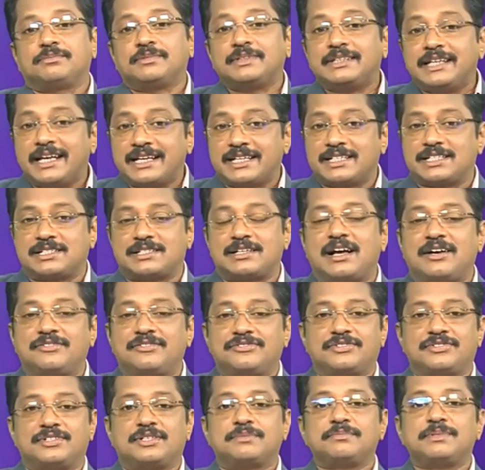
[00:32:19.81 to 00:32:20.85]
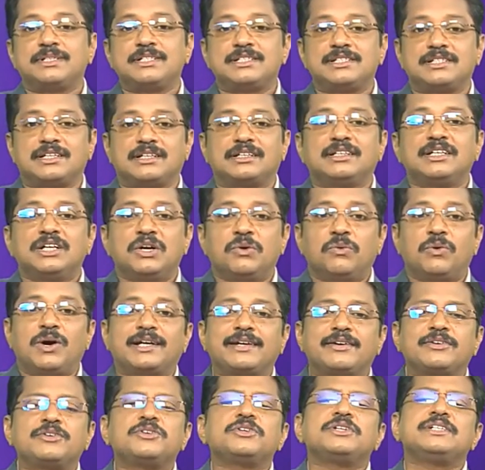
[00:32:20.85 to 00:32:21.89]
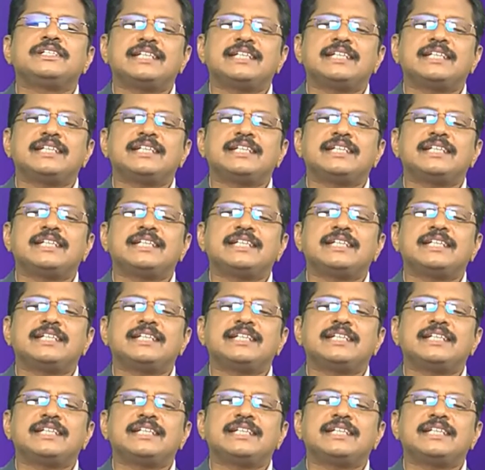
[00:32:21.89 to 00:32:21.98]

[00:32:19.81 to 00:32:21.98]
next after means here what you have to